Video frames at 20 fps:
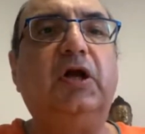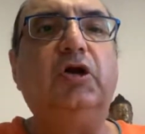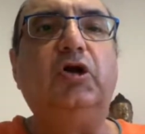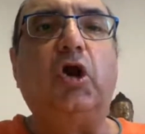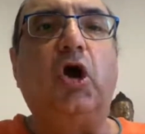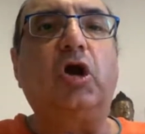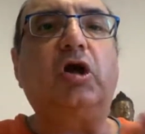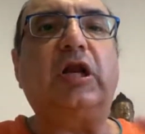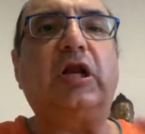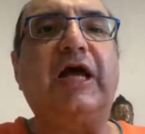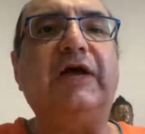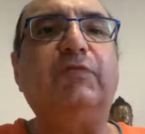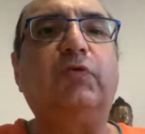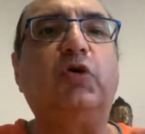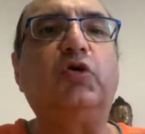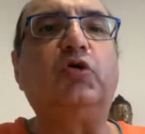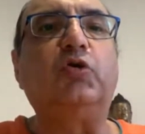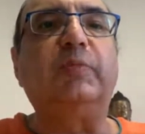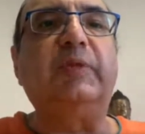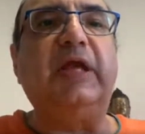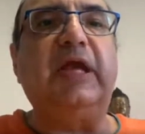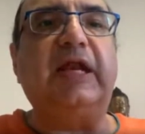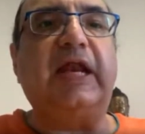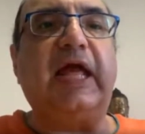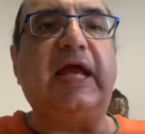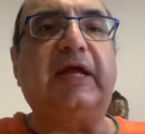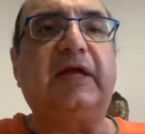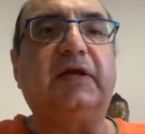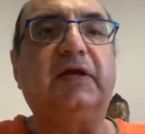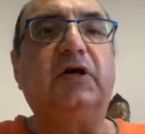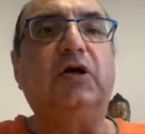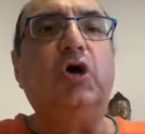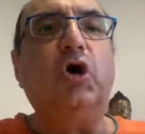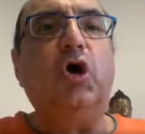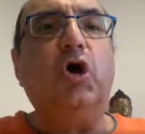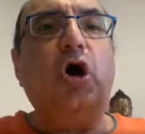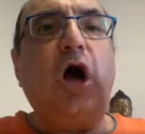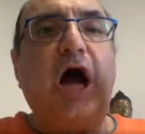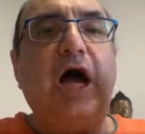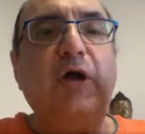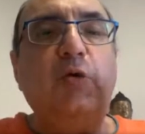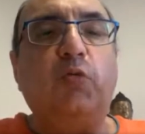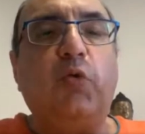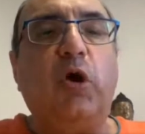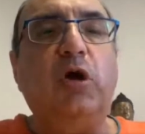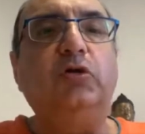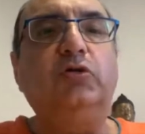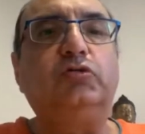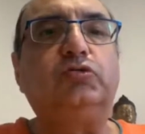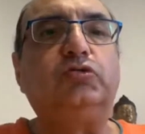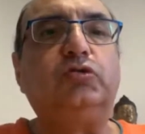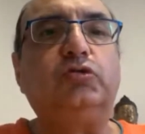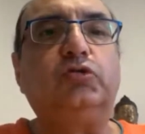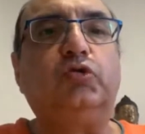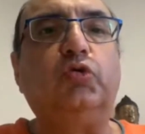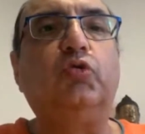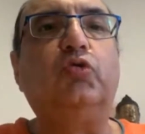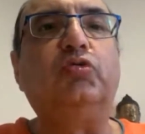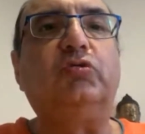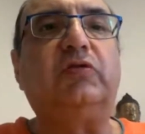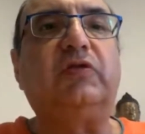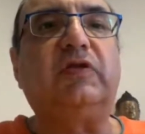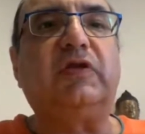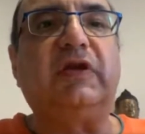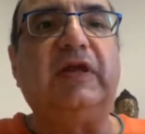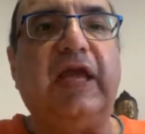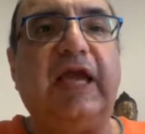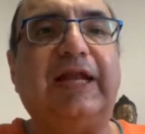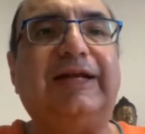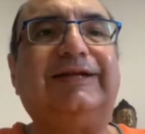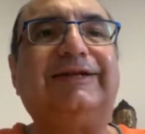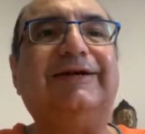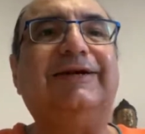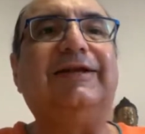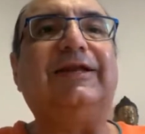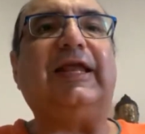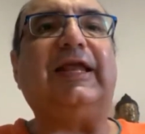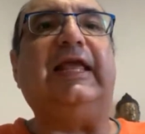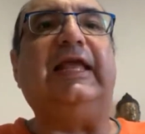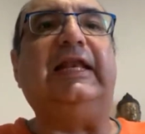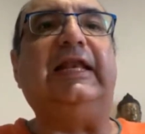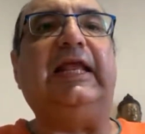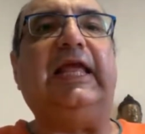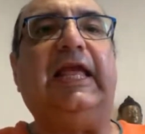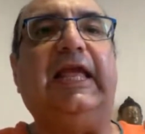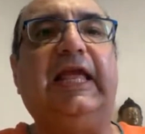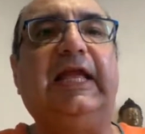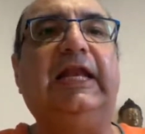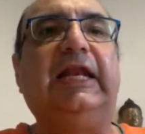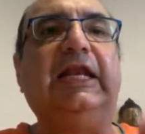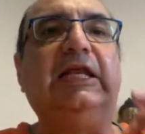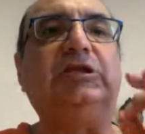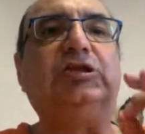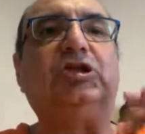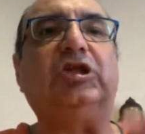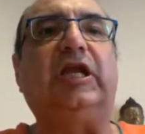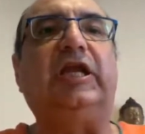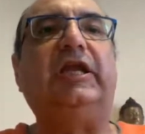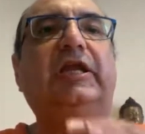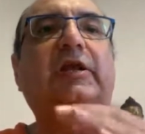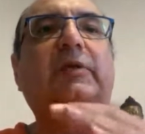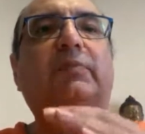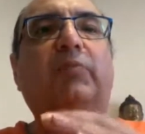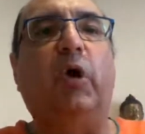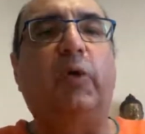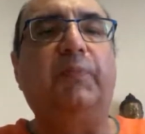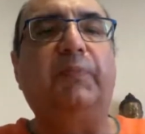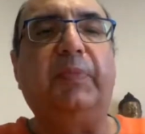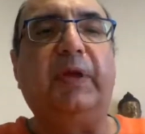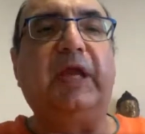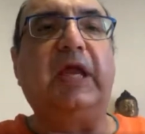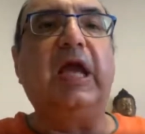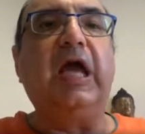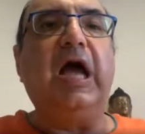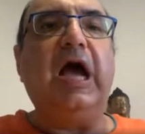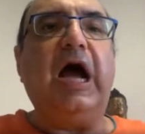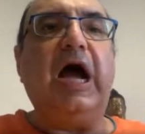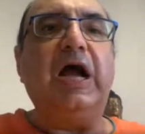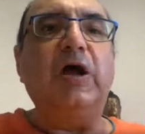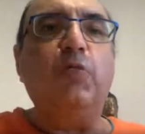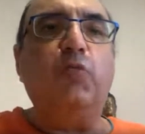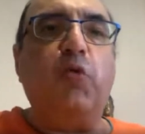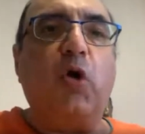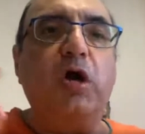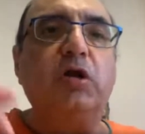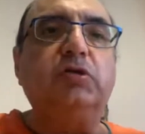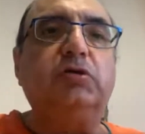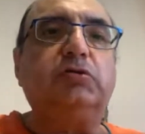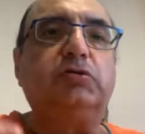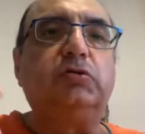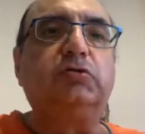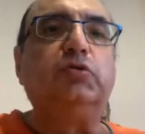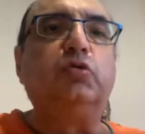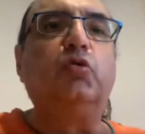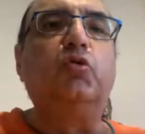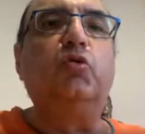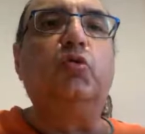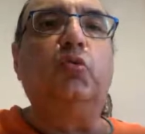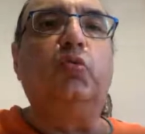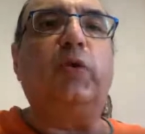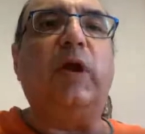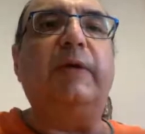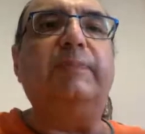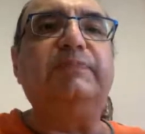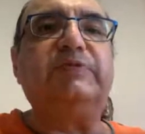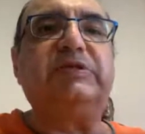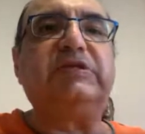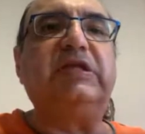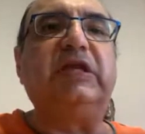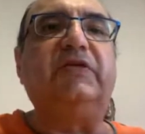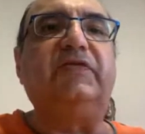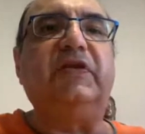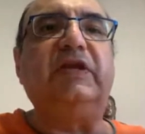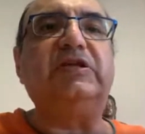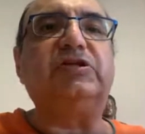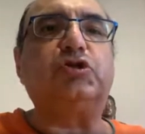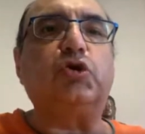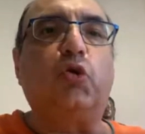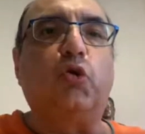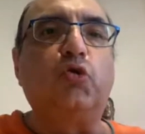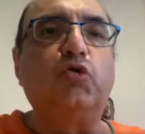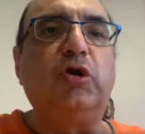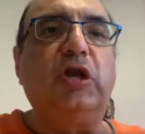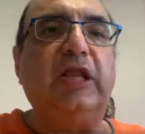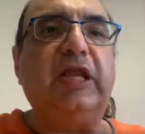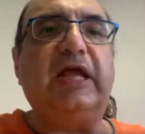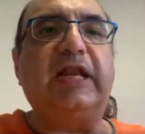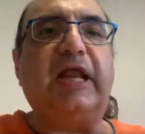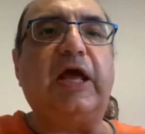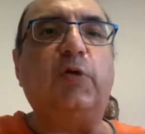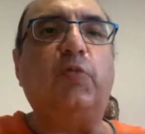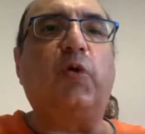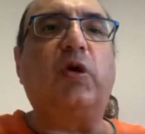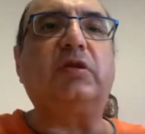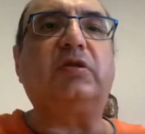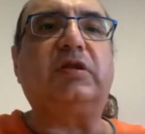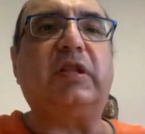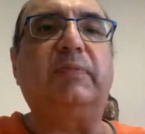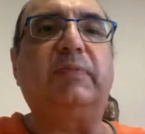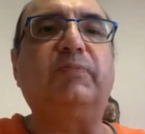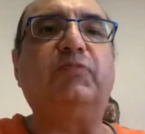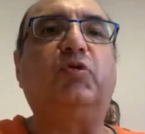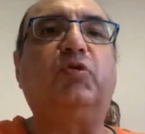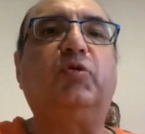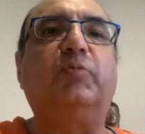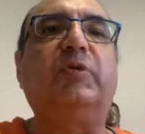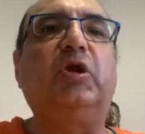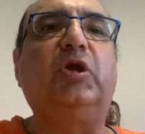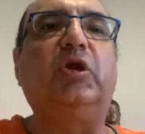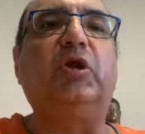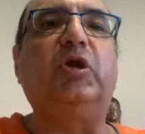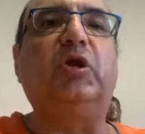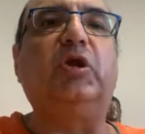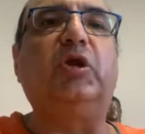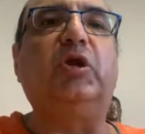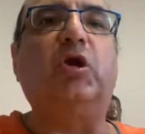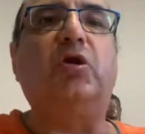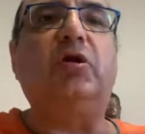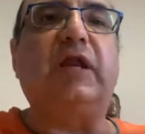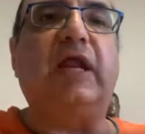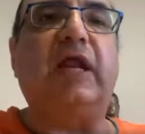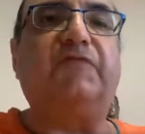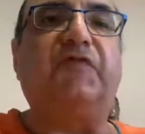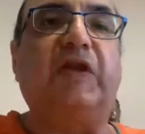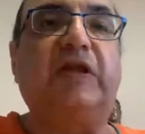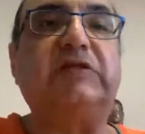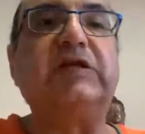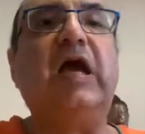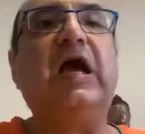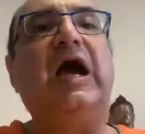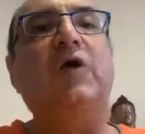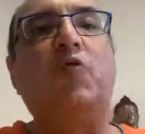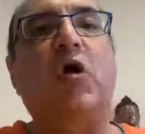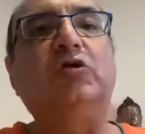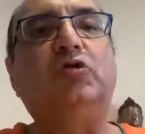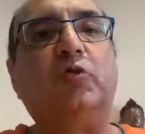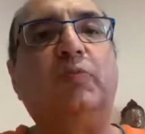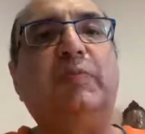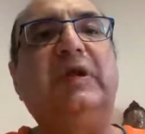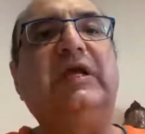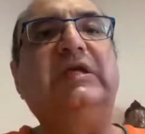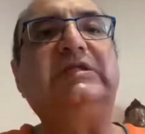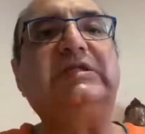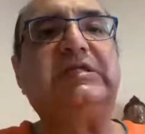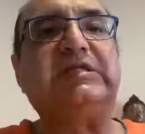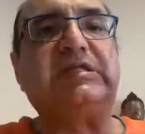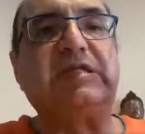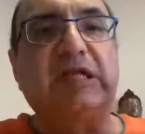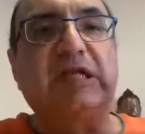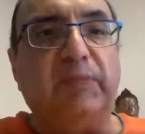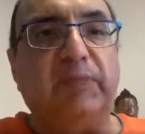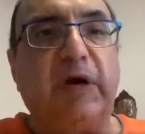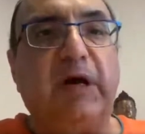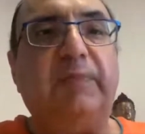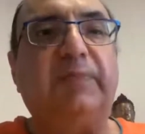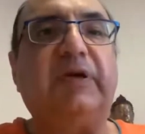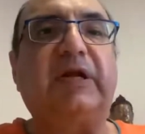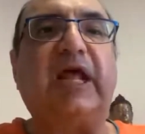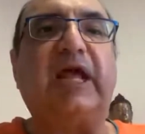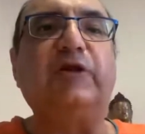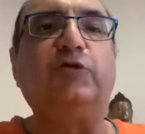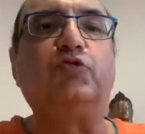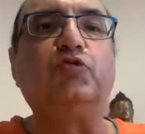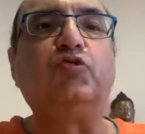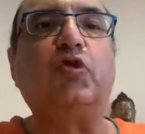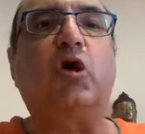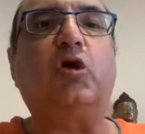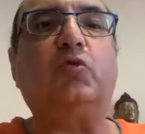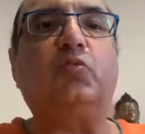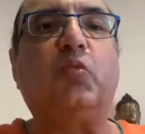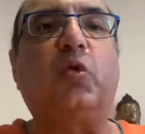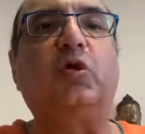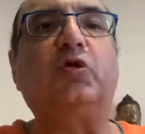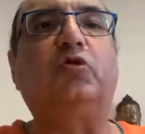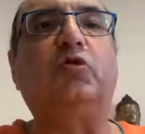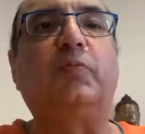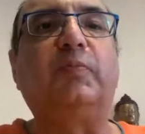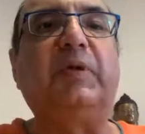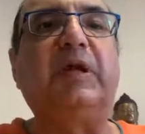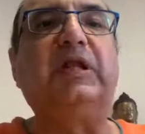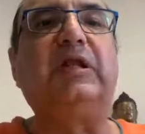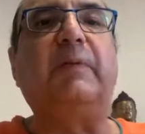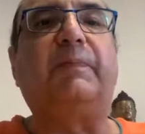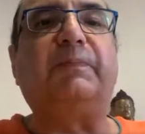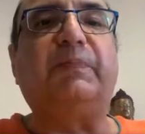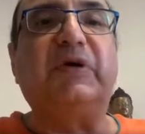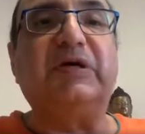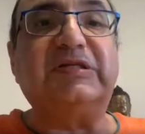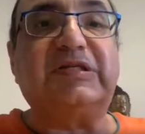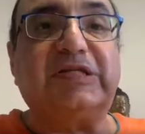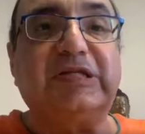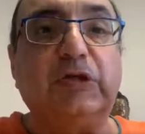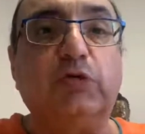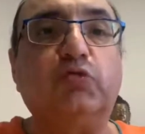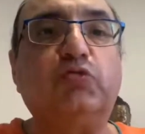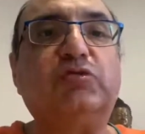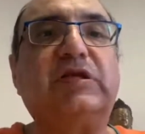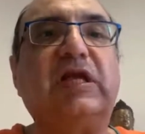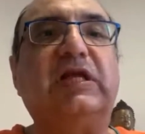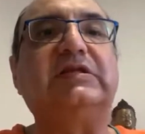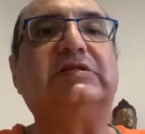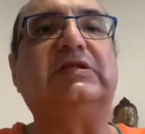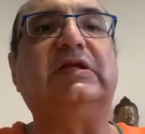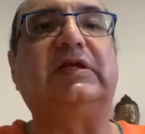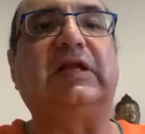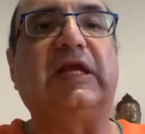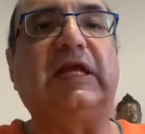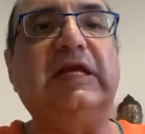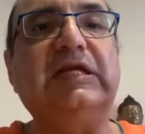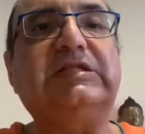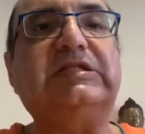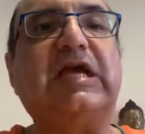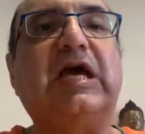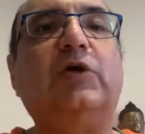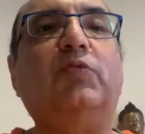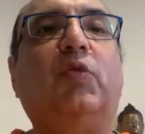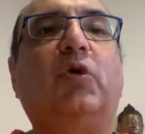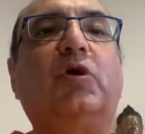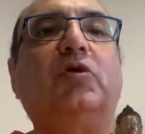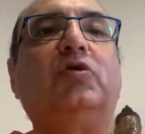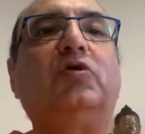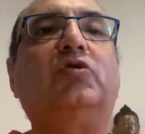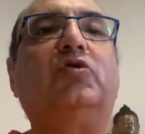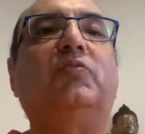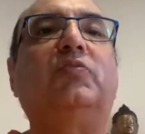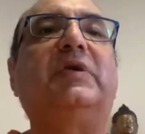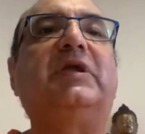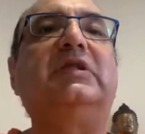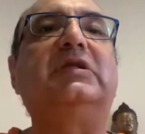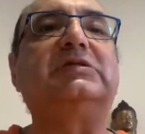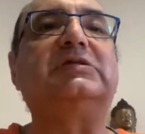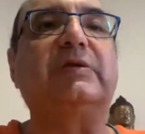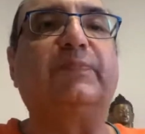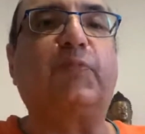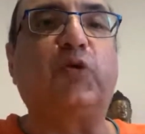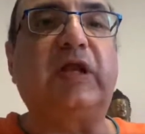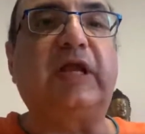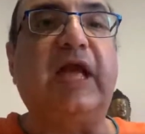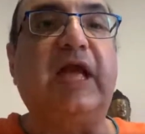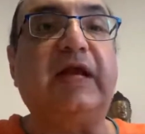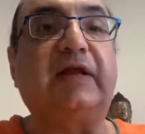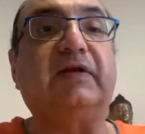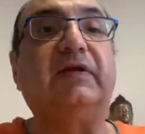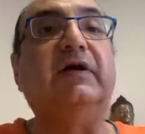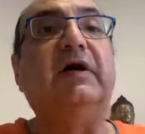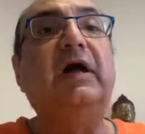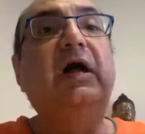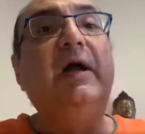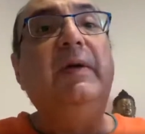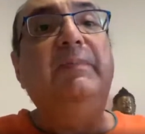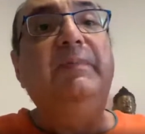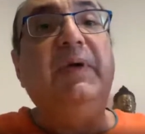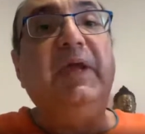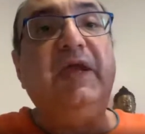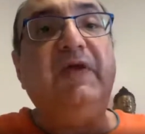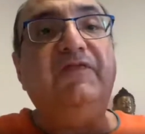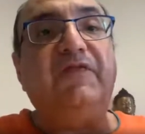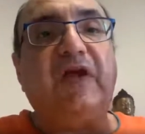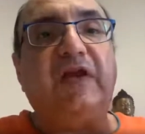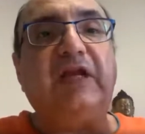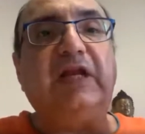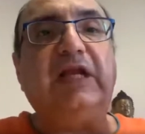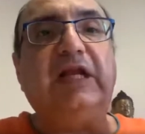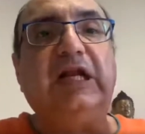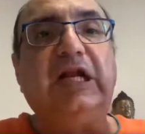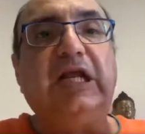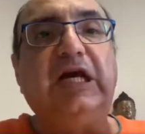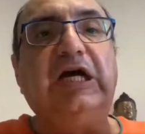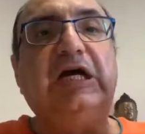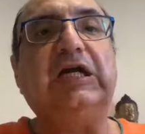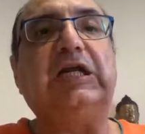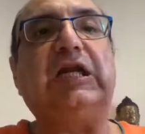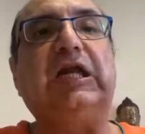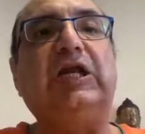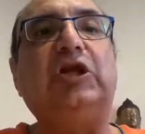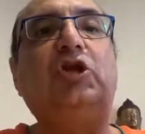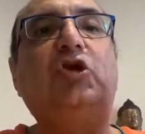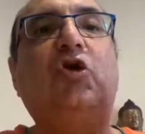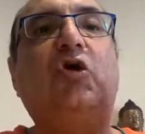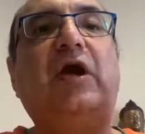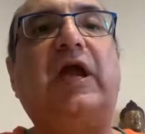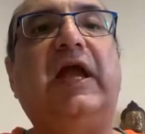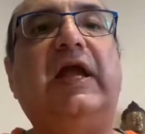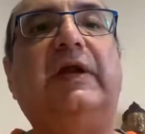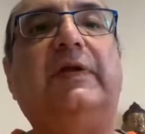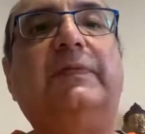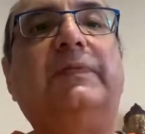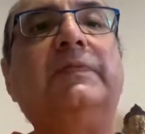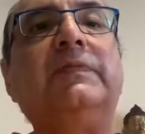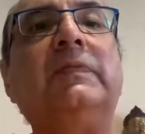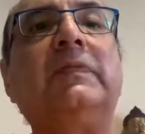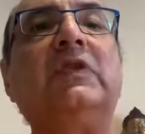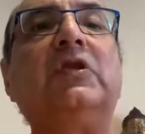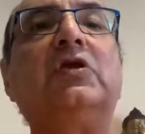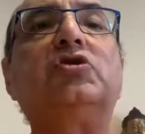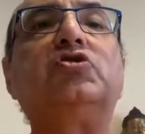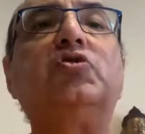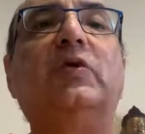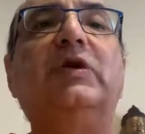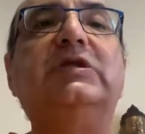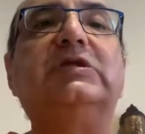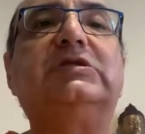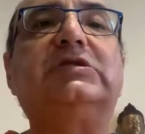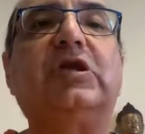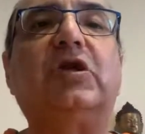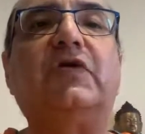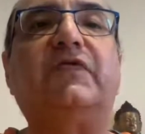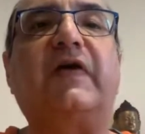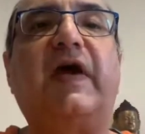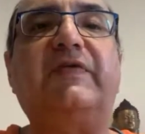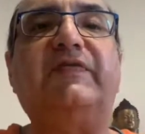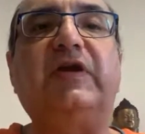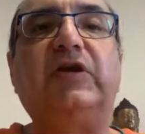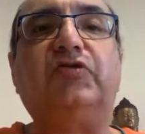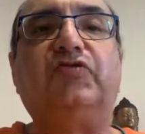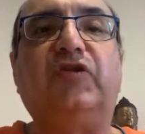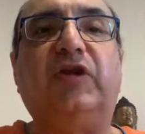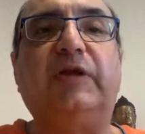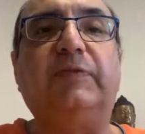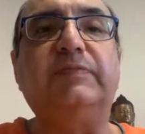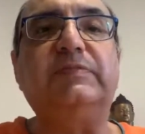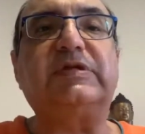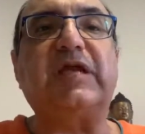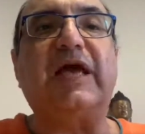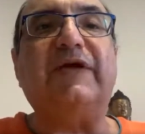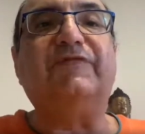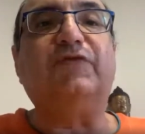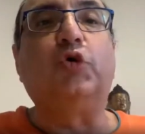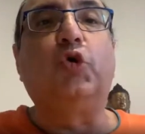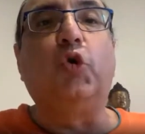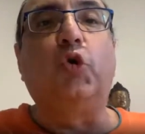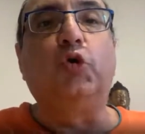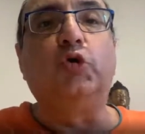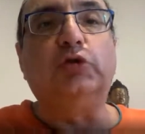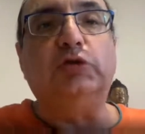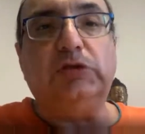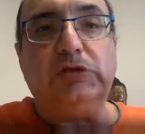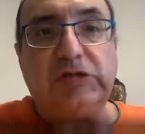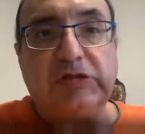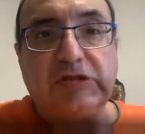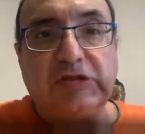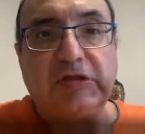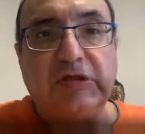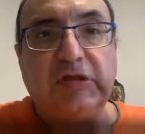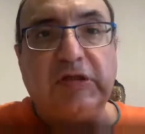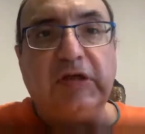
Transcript: Not, I want to be an actor. I want to do theatre in English in Bombay. I want to do web series only and I want them to be on Netflix. I want to be in cinema, but I do not want to be the person who sells the tickets. I want to be the supporting actor. Be very clear in your head. So instead of having dreams, have goals.